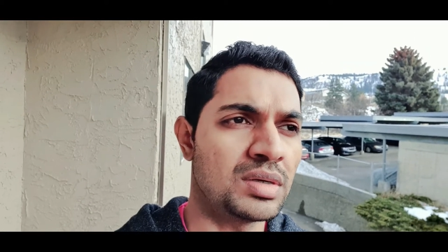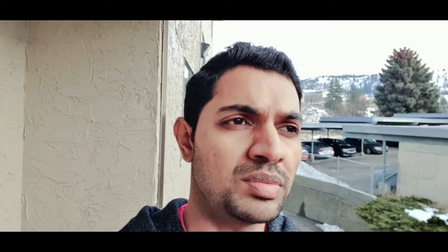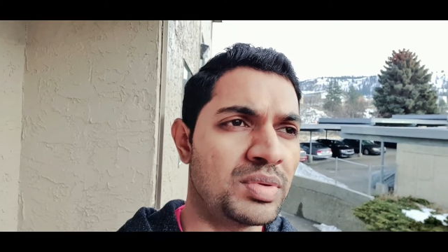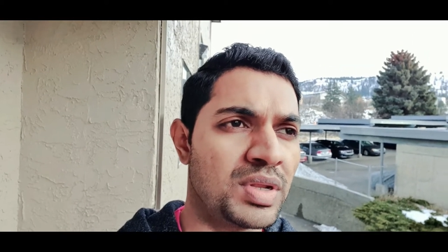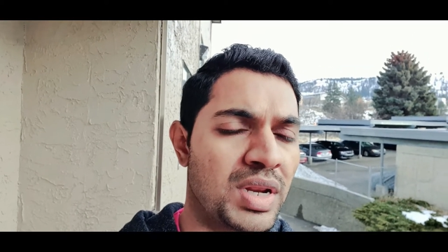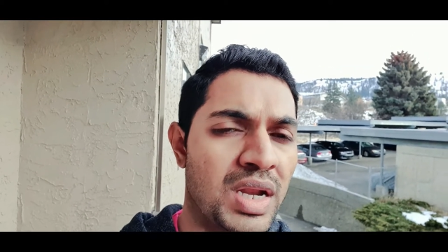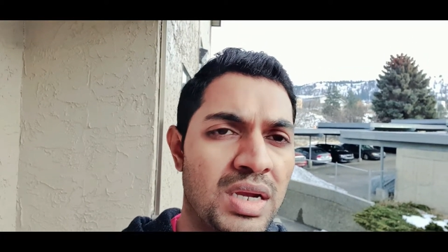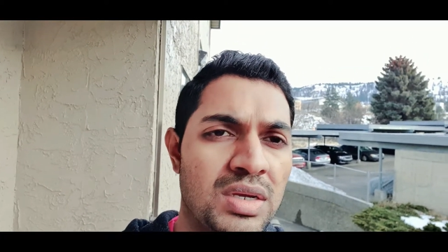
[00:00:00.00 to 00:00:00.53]

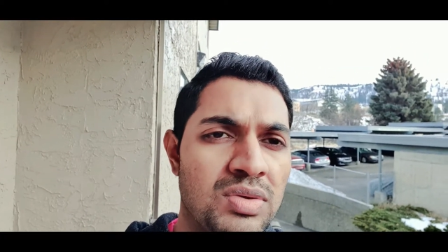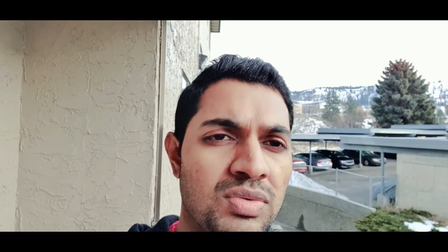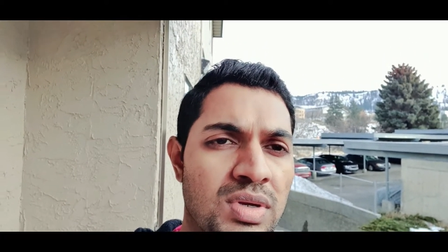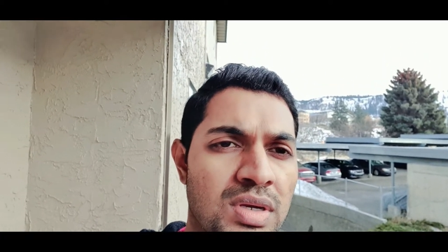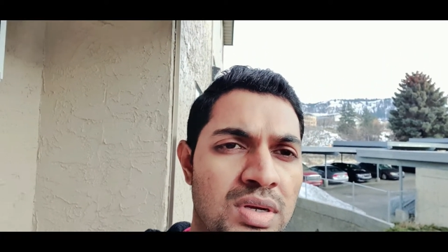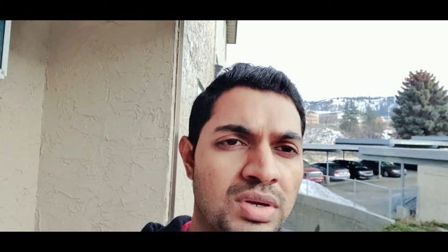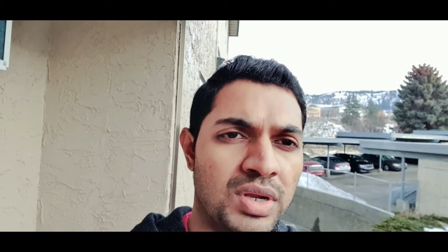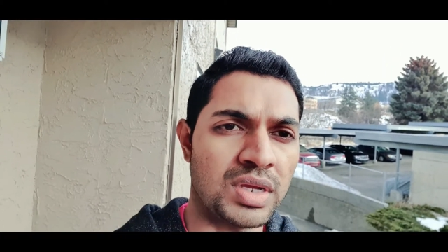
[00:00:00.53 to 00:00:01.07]
rent
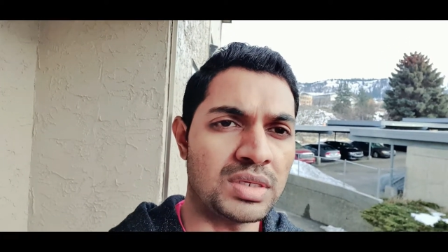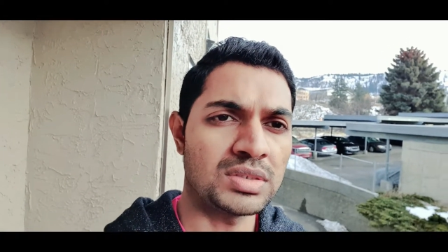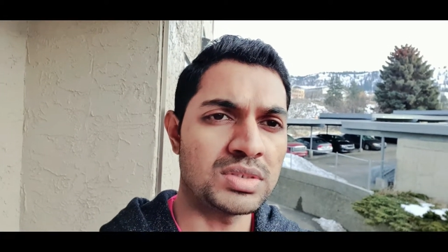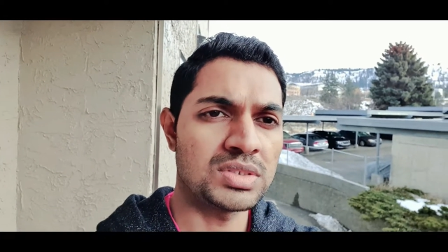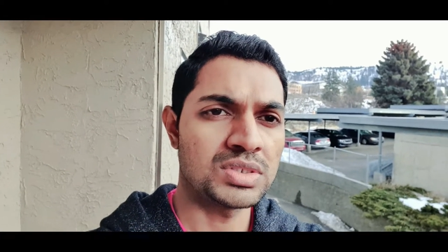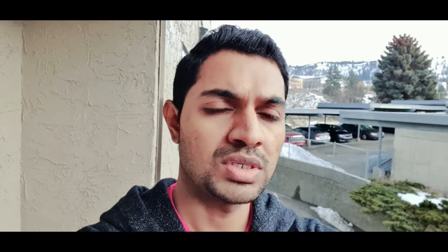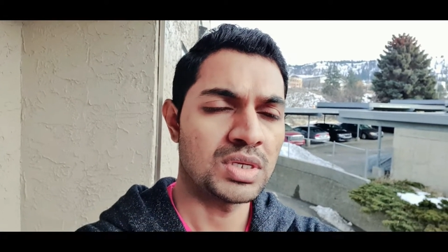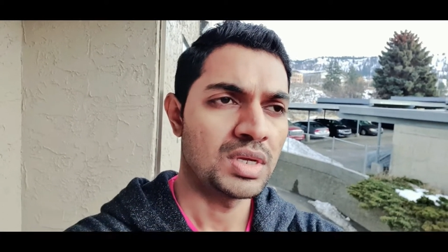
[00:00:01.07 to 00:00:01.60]
will
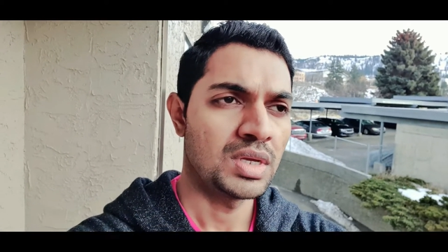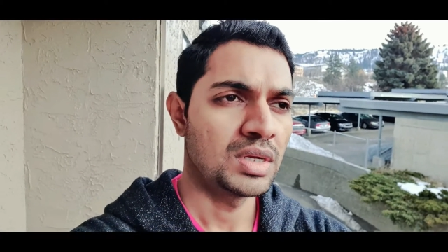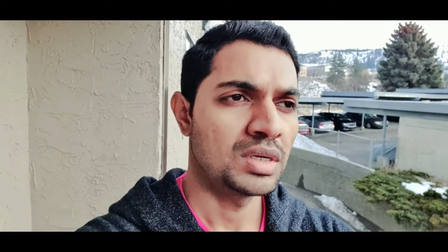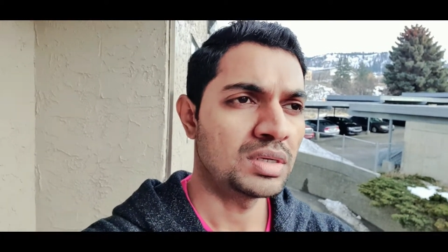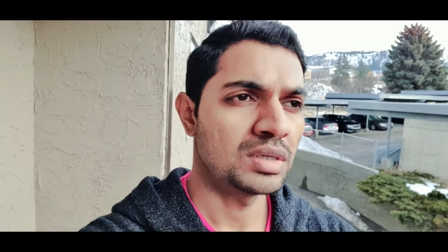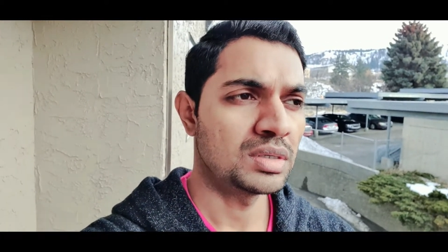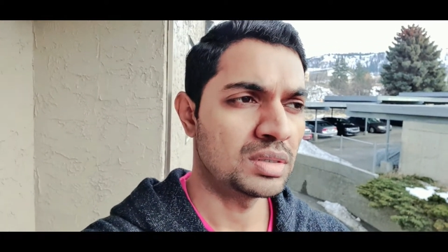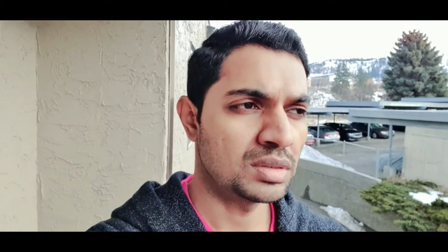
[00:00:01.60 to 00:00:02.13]
range,
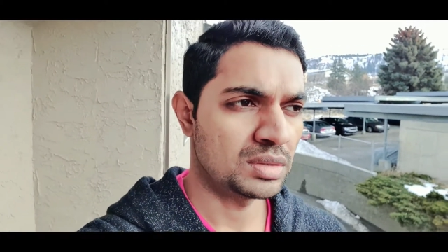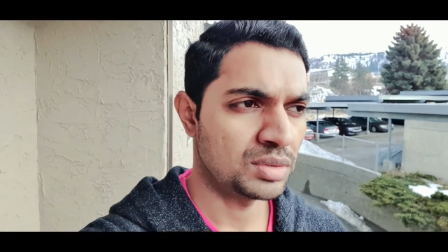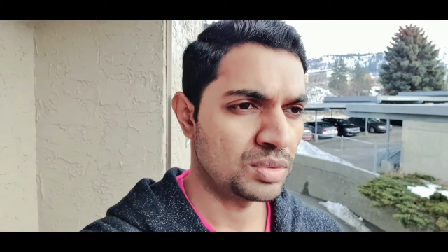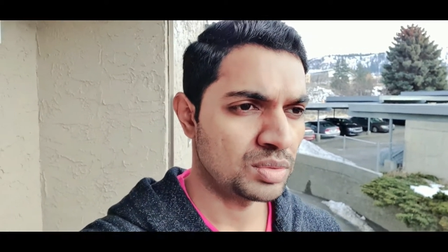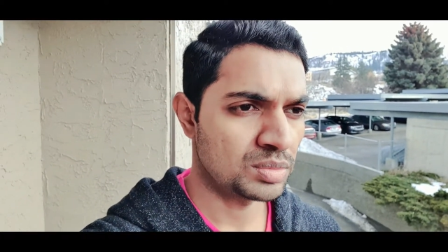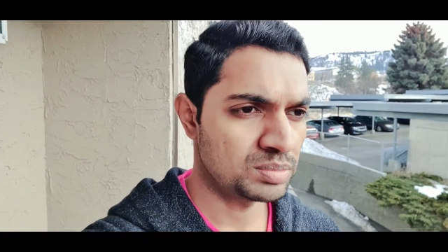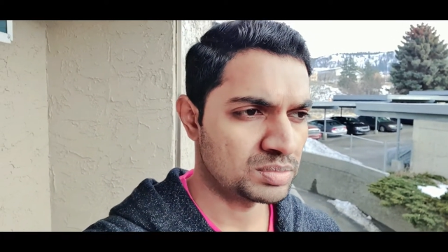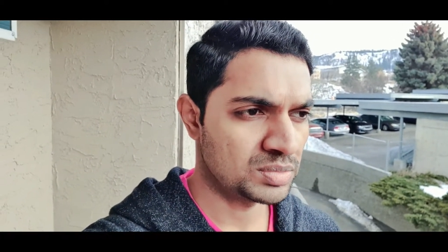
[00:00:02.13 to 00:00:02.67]

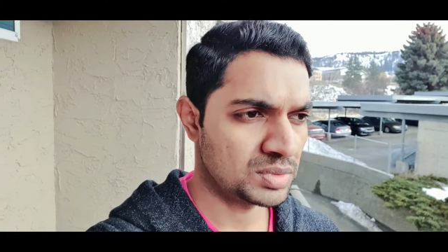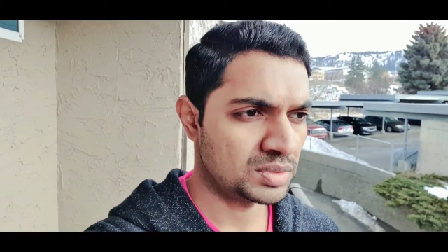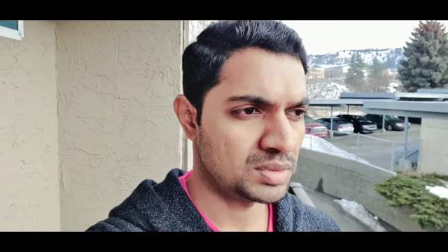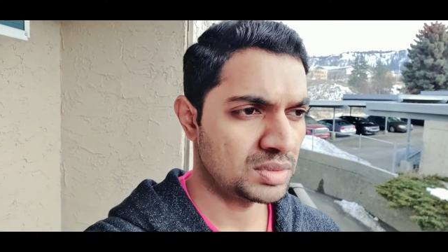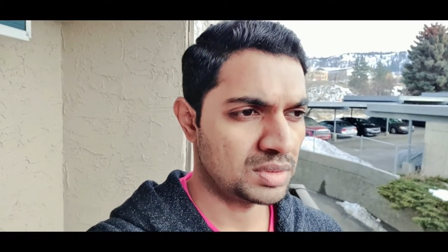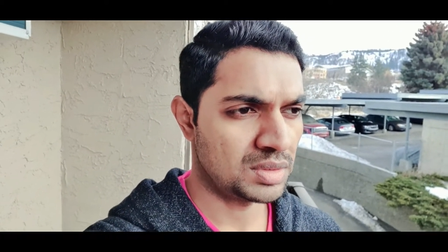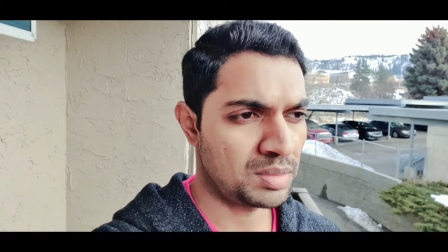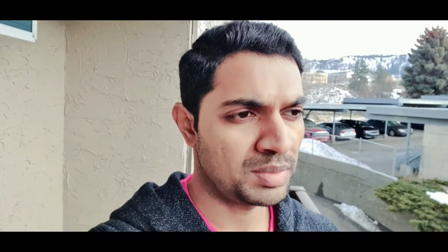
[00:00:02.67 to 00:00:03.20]

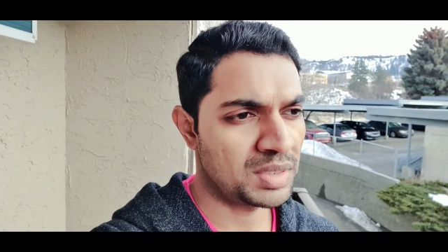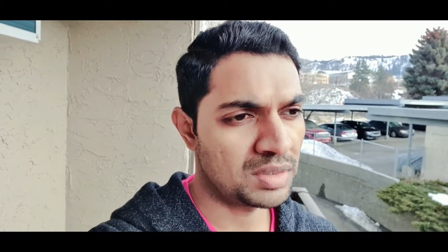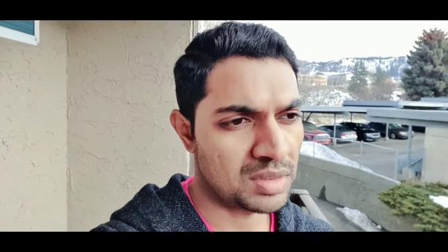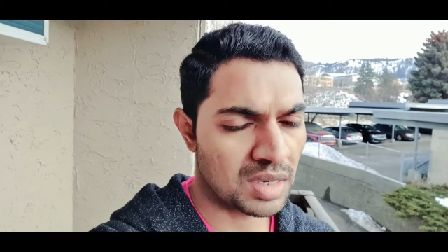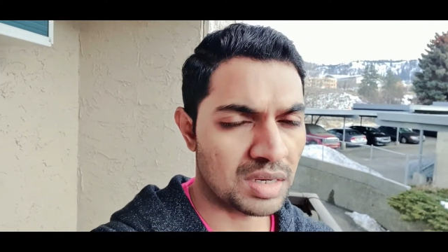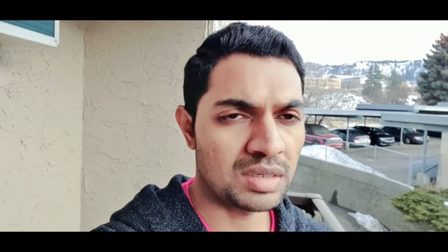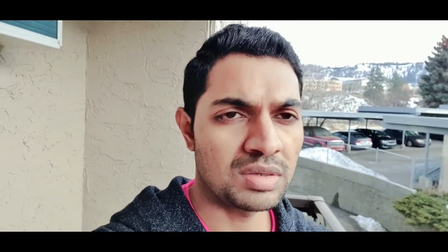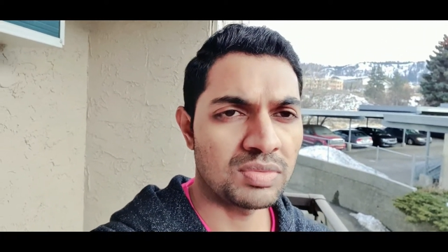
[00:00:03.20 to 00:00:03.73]
the
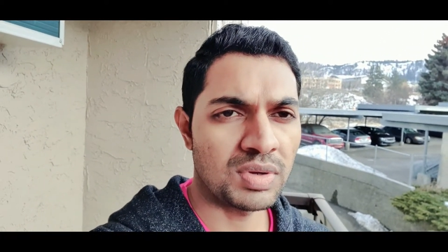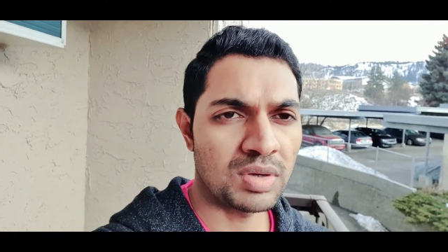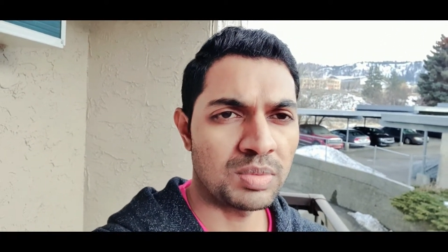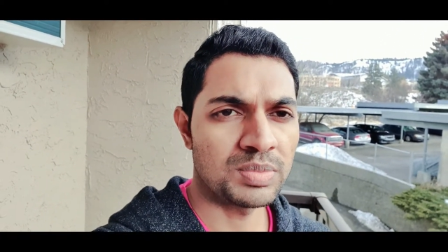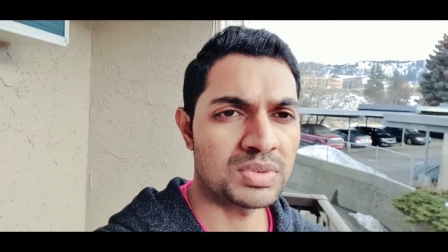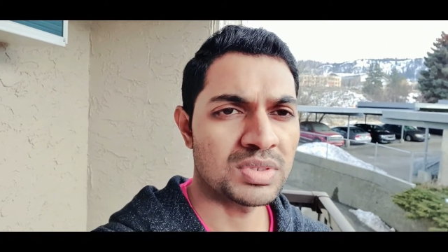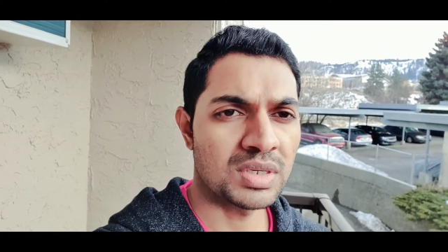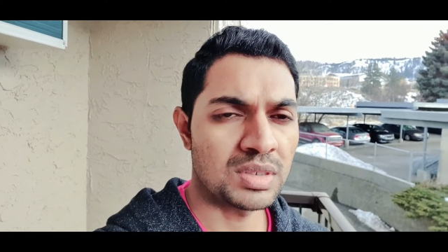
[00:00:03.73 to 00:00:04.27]
rent will
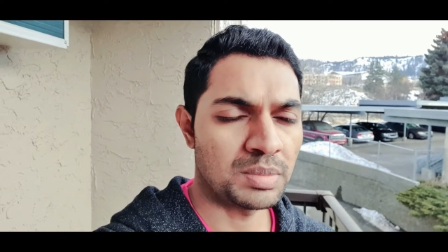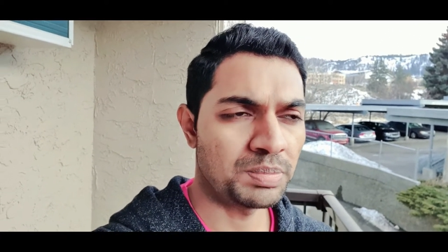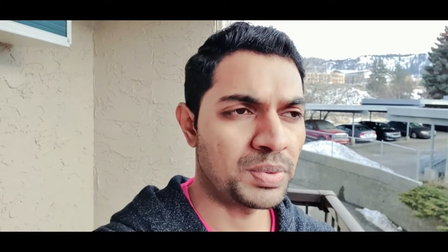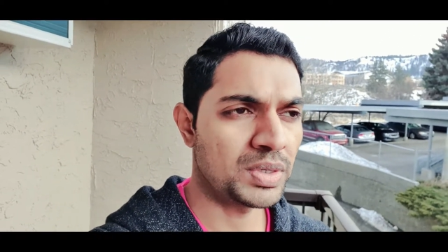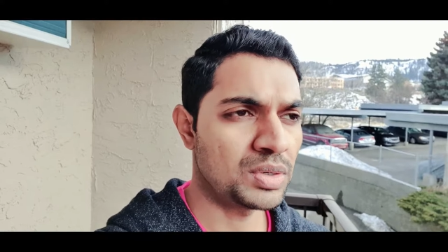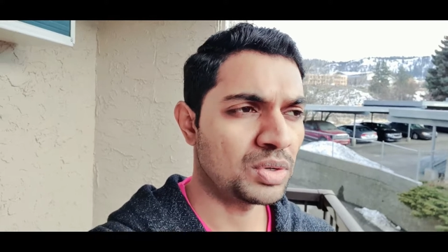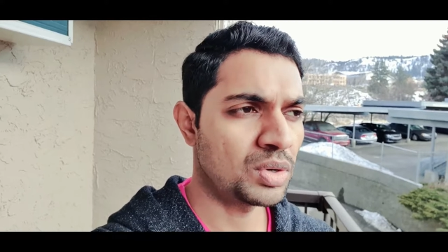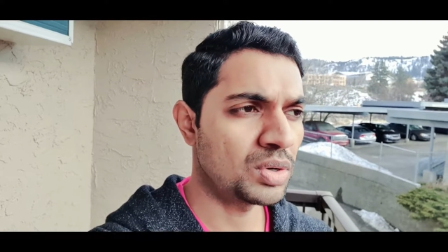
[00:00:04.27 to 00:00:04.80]
obviously
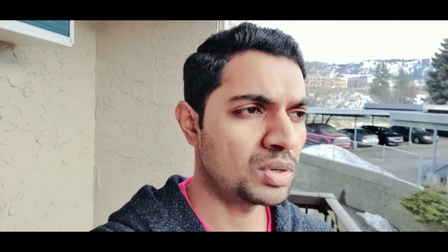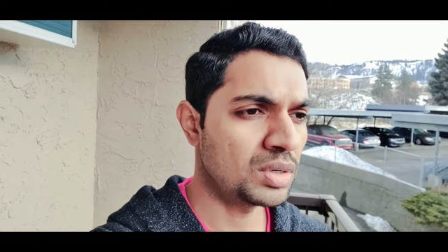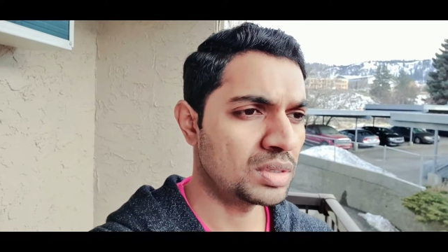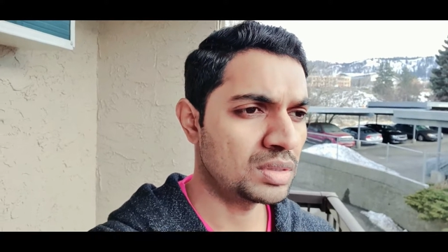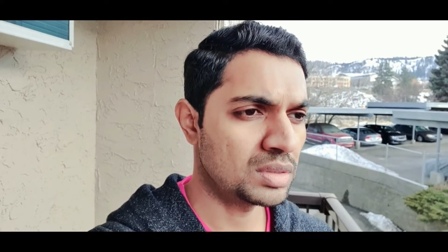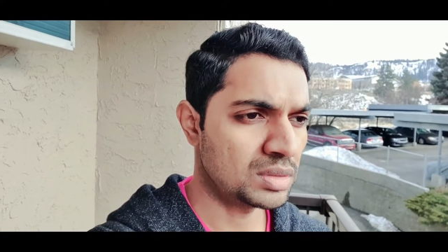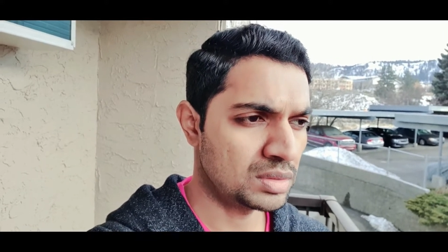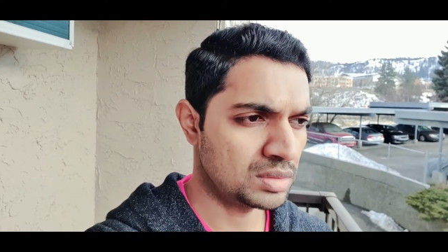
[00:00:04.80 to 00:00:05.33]
depend on
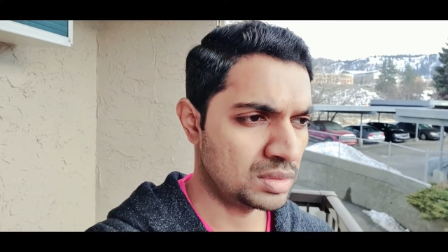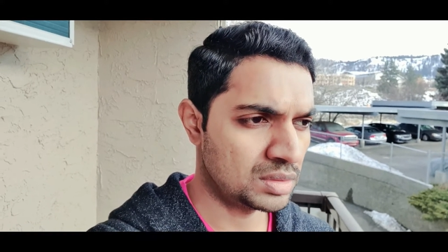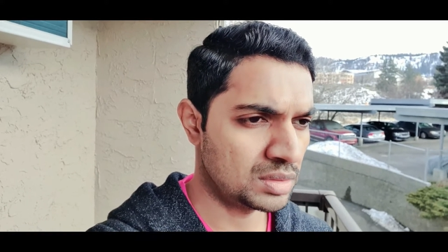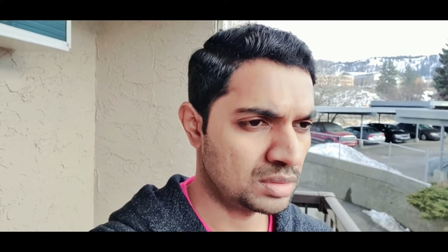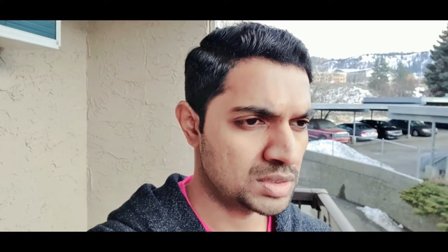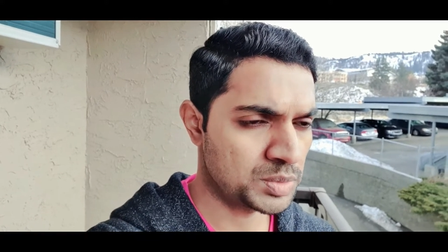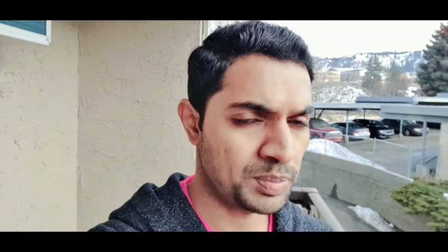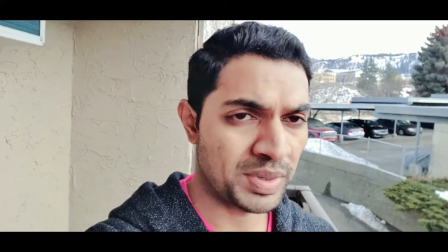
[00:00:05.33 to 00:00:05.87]

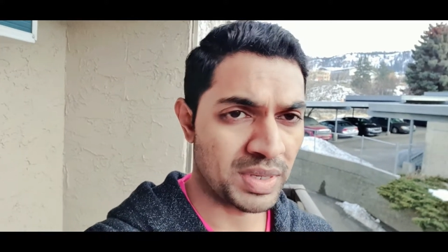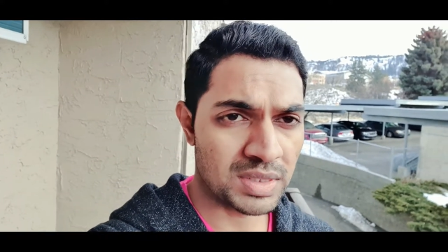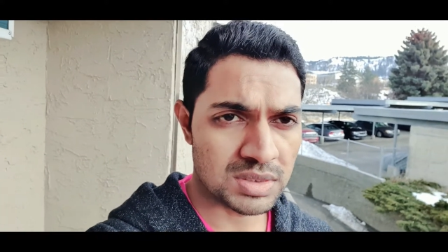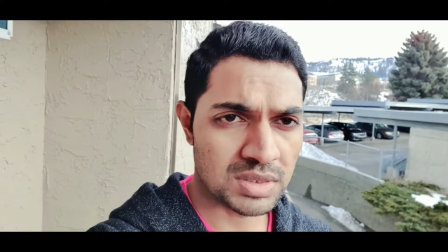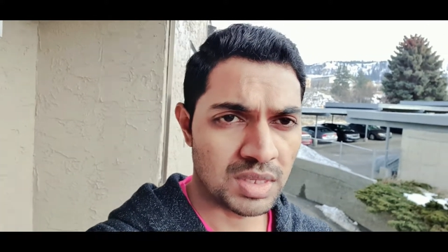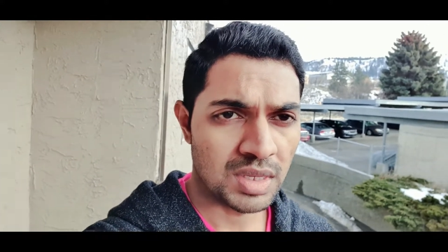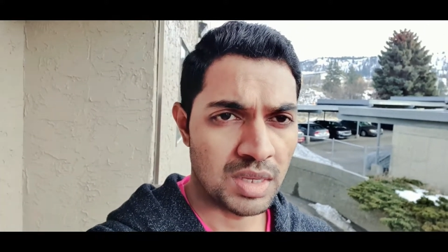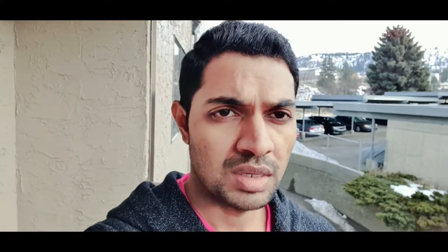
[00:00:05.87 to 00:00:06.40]
the space,